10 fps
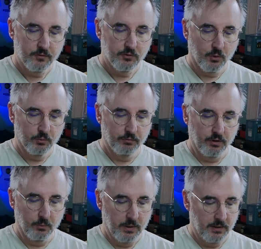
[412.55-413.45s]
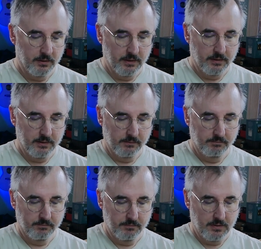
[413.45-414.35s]
tone very well, and
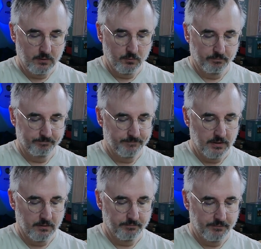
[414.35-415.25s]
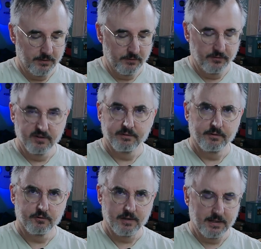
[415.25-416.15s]
they don't, you know,
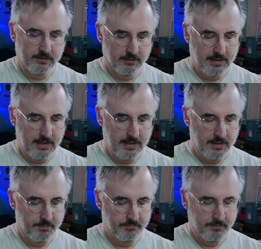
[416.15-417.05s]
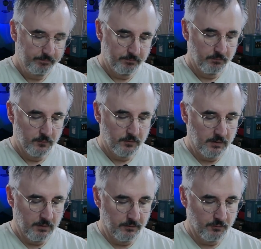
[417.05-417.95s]
there's like a delay on them.
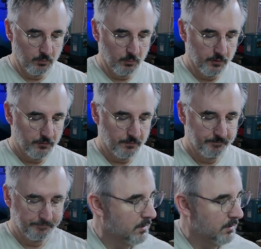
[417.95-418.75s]
See how this one works.